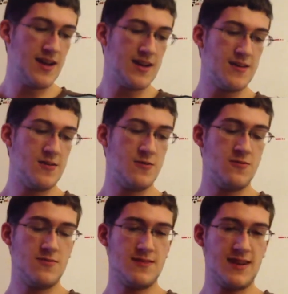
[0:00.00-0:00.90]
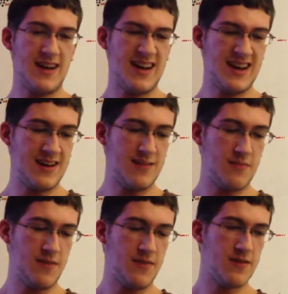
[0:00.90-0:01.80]
my
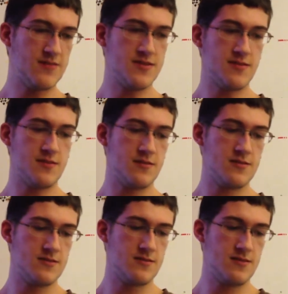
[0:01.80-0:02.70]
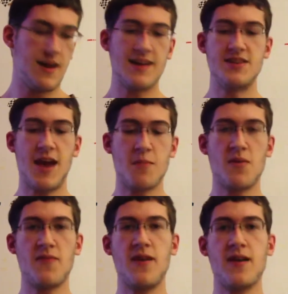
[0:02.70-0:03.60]
finger still hurts. I jammed my
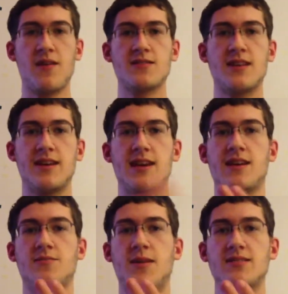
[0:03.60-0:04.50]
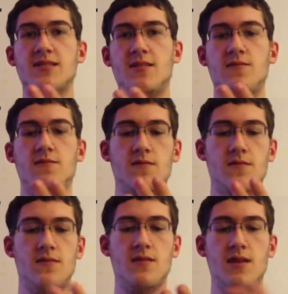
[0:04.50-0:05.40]
finger because I kicked myself
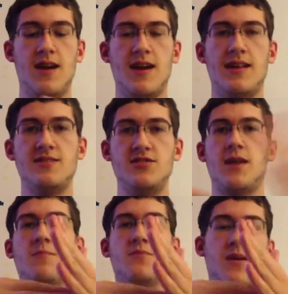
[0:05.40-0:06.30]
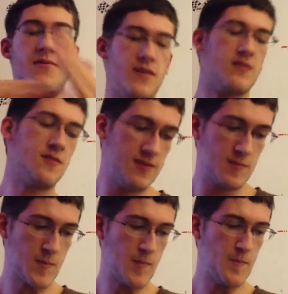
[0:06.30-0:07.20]
and it jammed my finger in.
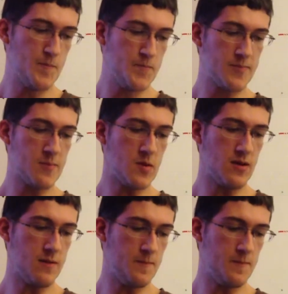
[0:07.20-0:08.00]
But